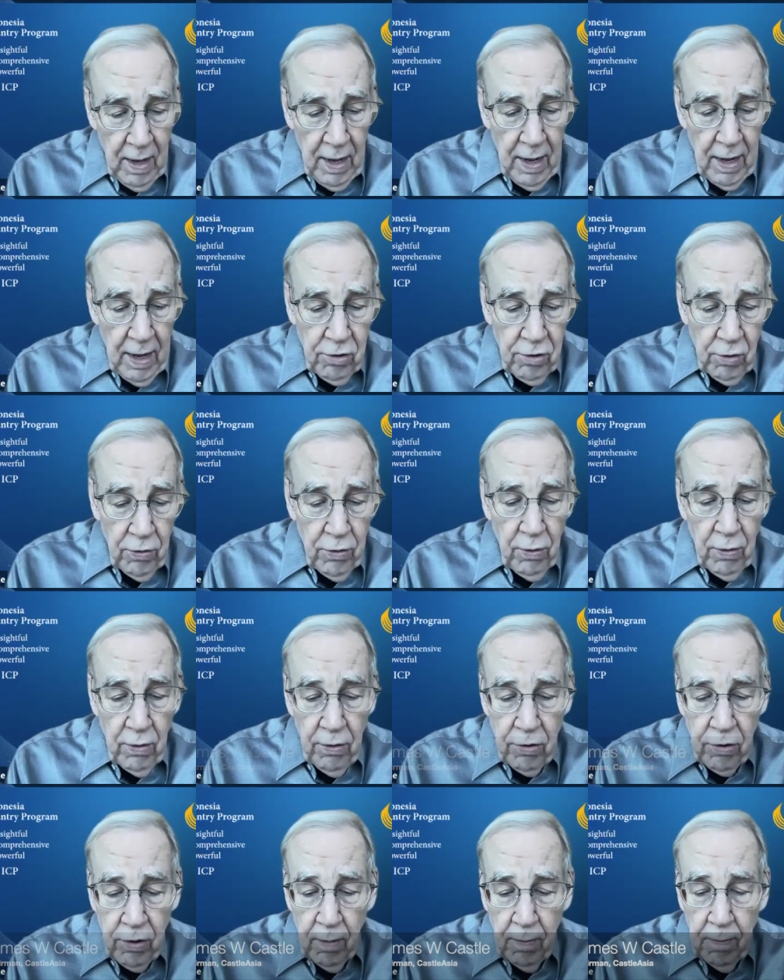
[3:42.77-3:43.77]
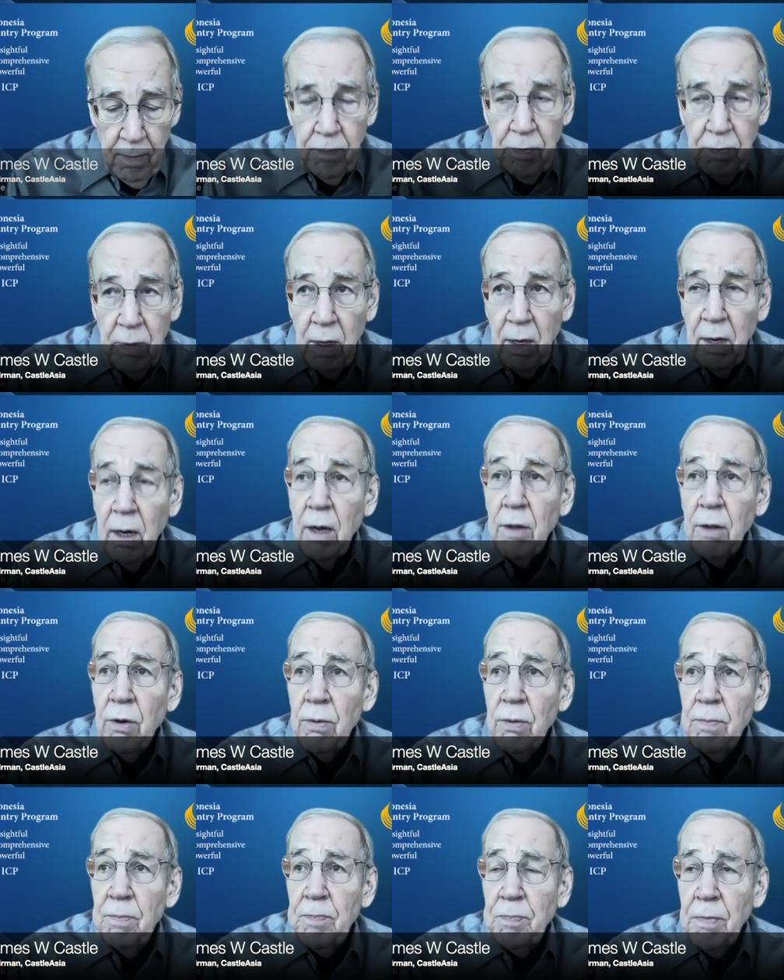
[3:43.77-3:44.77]
And so there are some uh,
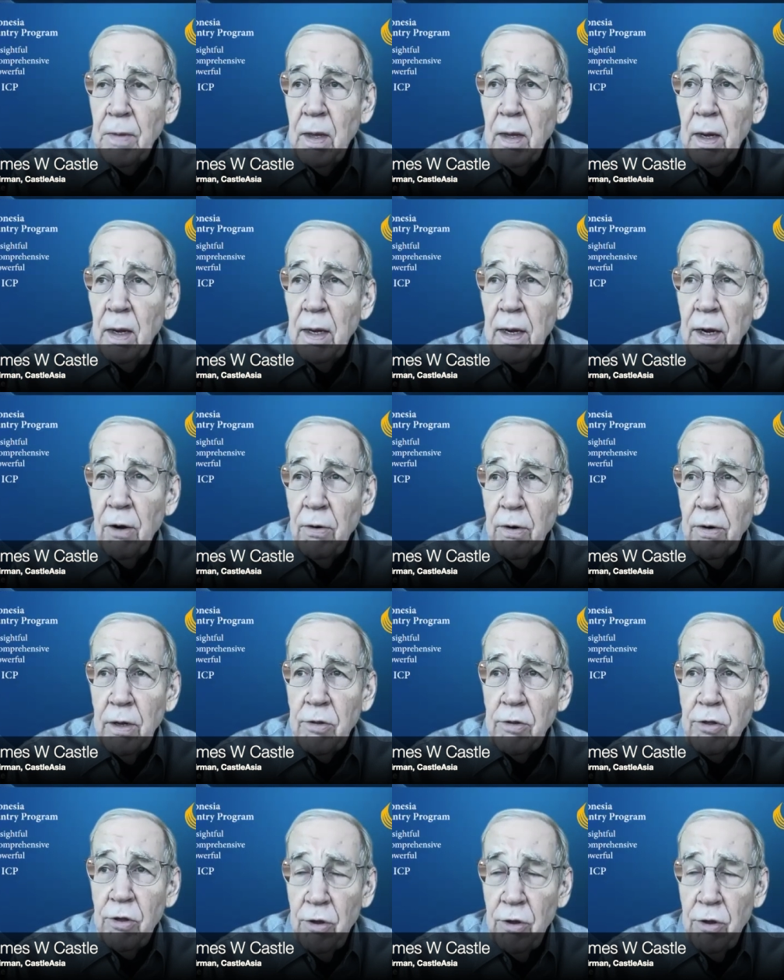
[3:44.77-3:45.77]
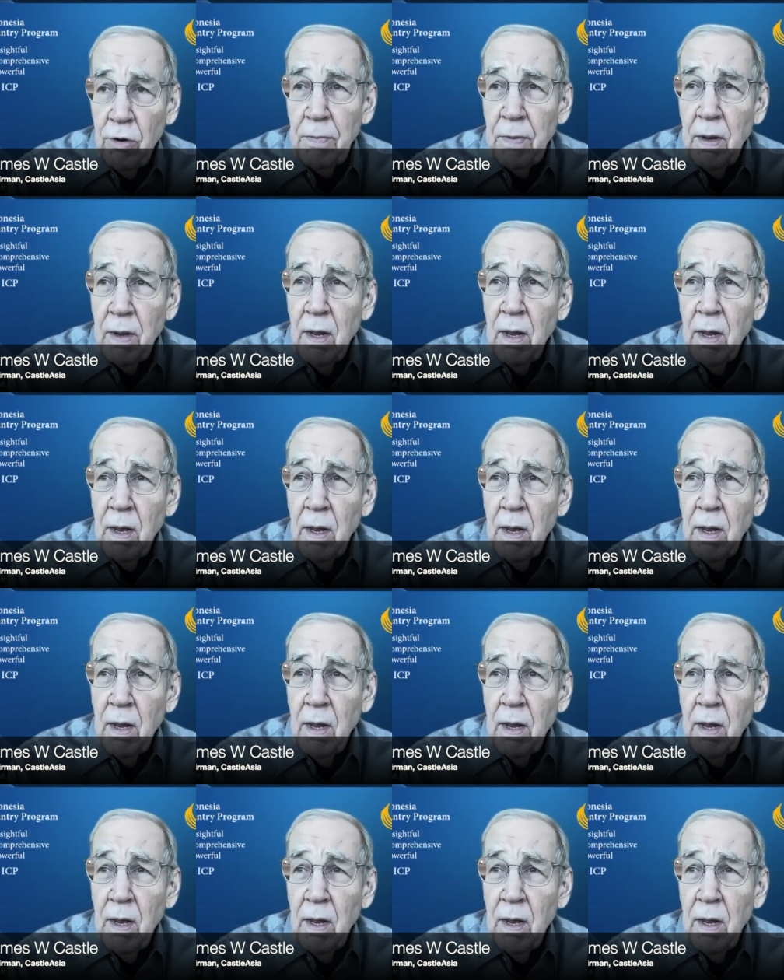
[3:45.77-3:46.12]
other uh, areas here